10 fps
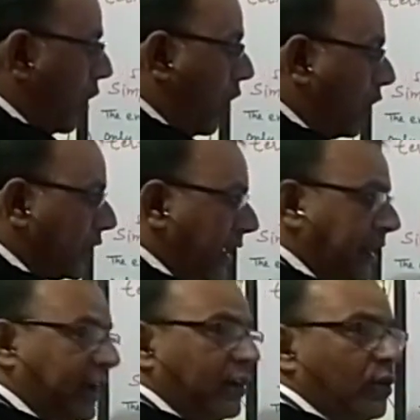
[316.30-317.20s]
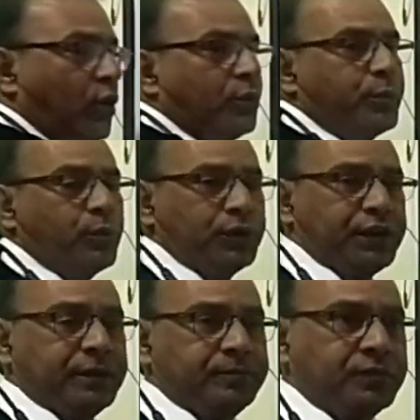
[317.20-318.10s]
Organic
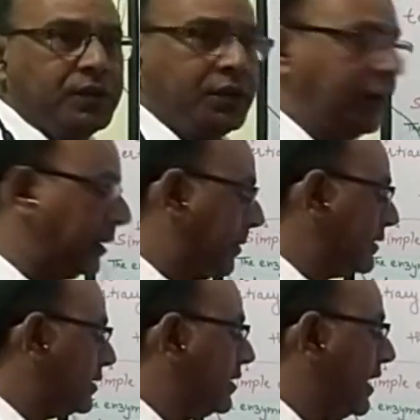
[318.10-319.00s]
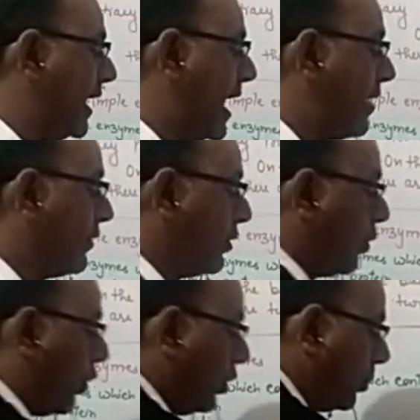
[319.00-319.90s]
non-protein. It means they have
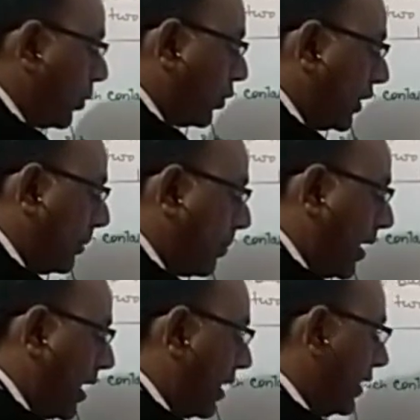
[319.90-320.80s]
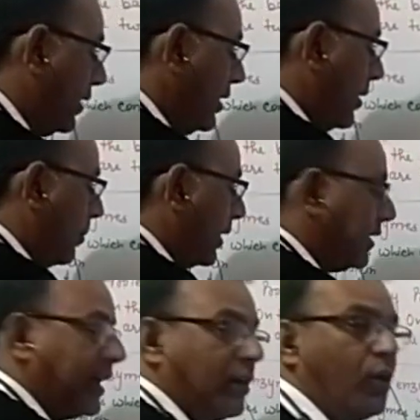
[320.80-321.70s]
non-protein part,
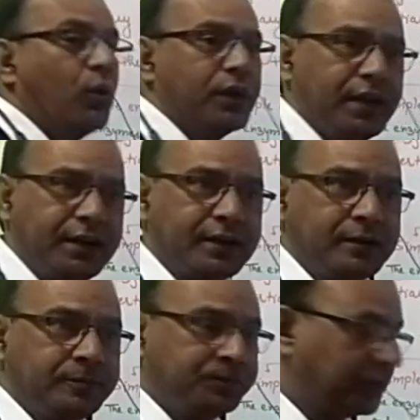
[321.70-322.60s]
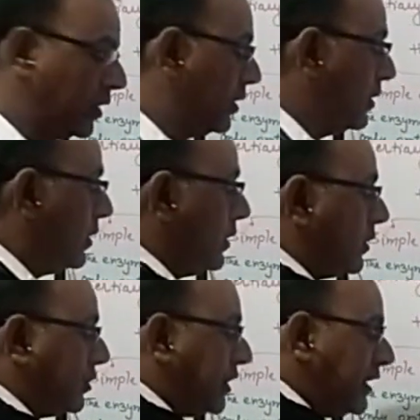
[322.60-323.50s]
but they are organic.
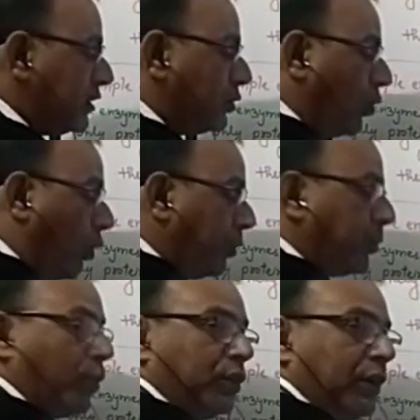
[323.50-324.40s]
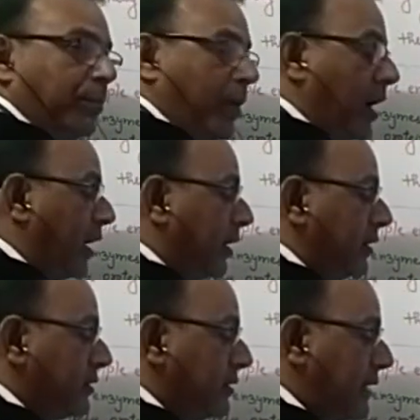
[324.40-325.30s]
These non-protein
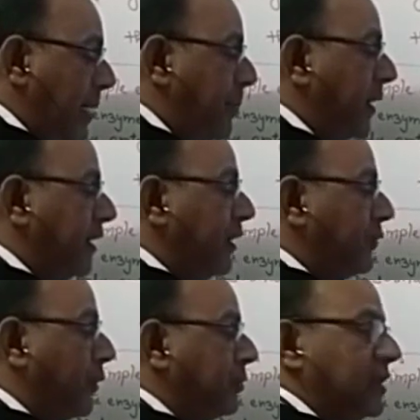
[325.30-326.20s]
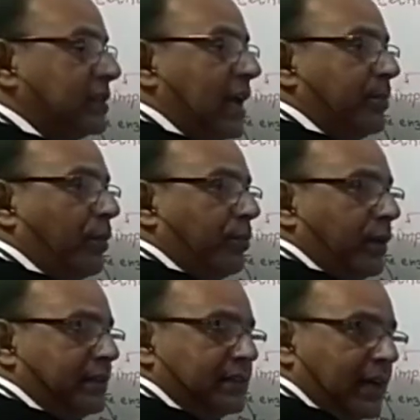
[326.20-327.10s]
part separated from this type of
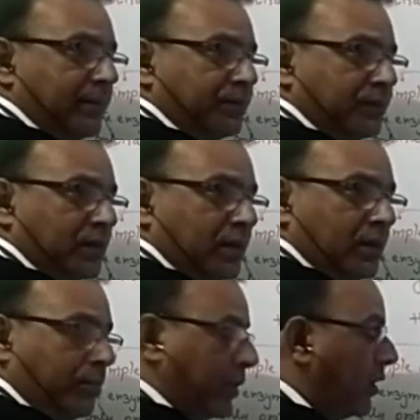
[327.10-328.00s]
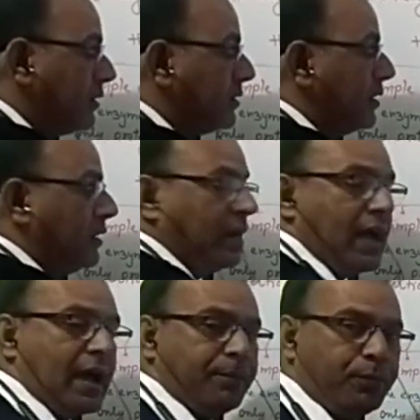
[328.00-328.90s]
enzyme, because
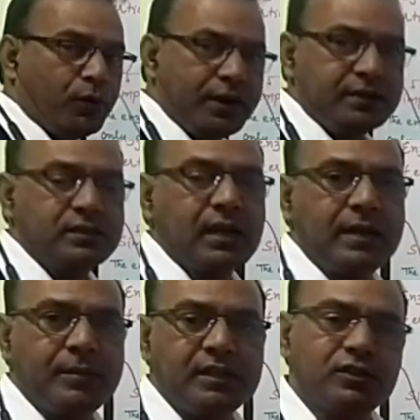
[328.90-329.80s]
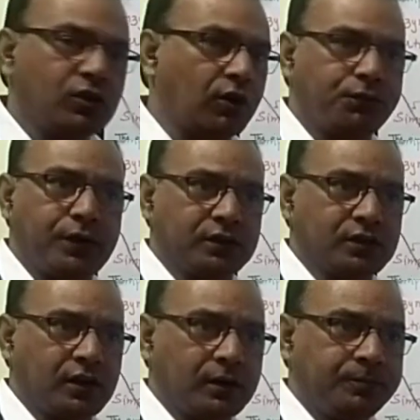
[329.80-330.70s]
apoenzyme is
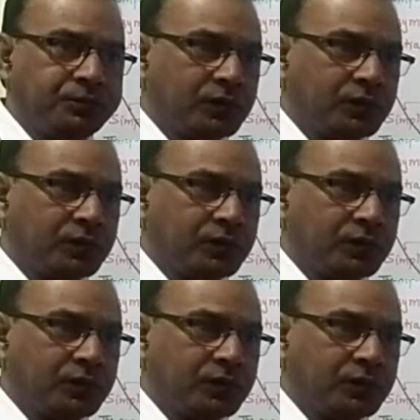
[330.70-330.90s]
non-functional.